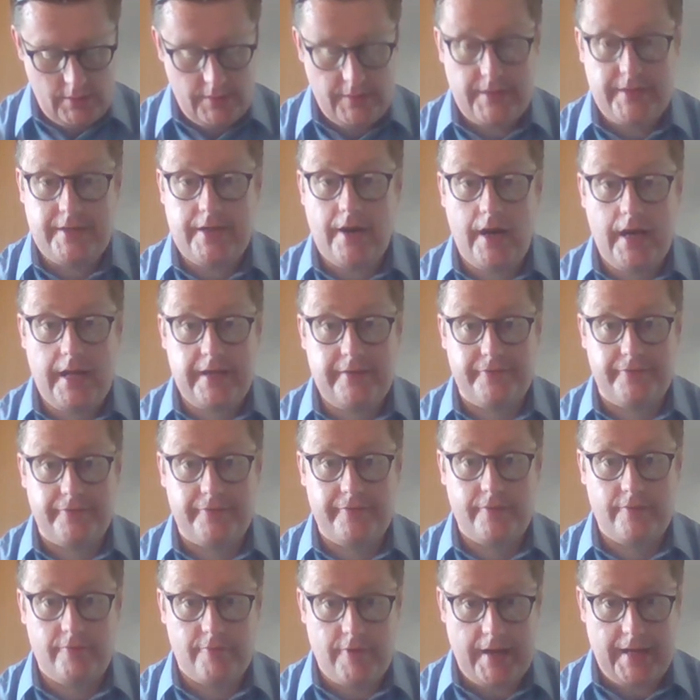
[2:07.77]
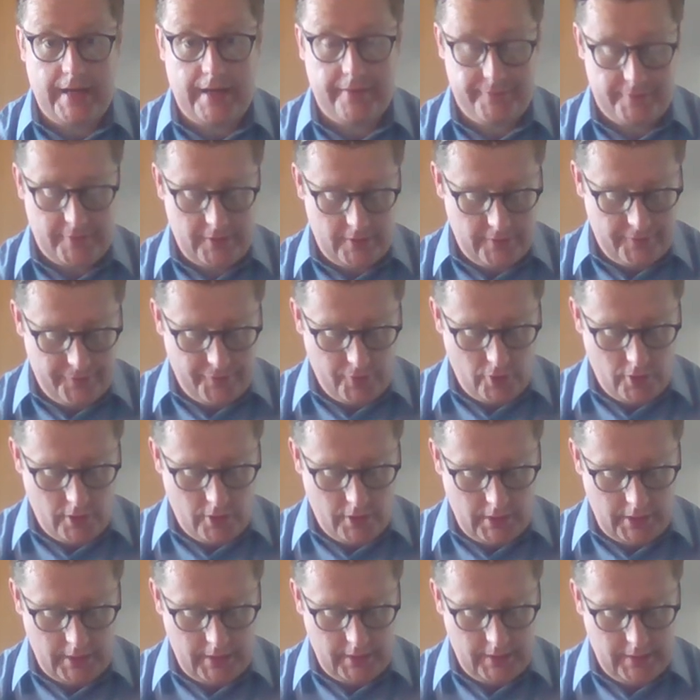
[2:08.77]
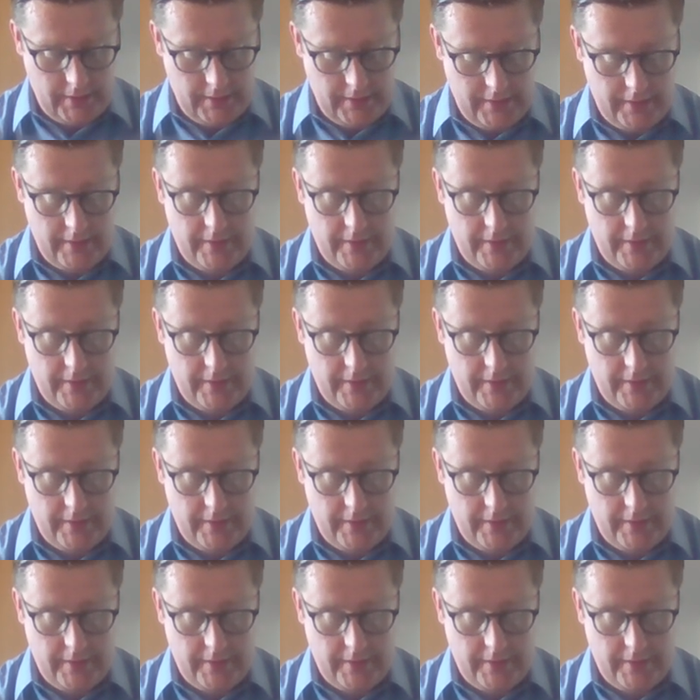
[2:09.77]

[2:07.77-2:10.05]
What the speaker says: the knife ran after the fork,